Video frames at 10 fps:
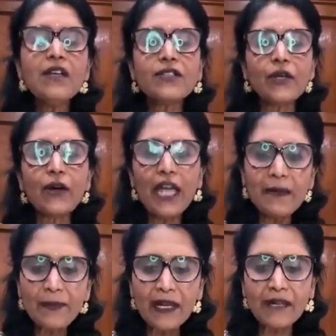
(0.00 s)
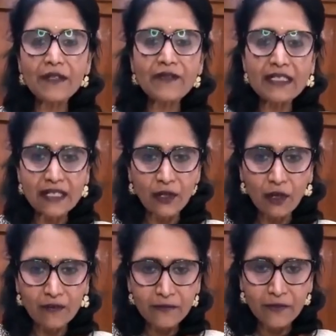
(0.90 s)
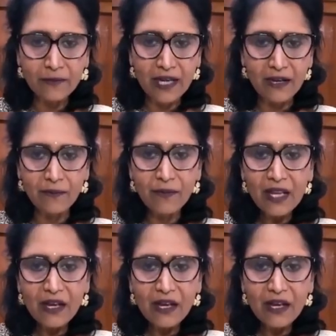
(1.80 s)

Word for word: So Hema Pallavi will take over from now.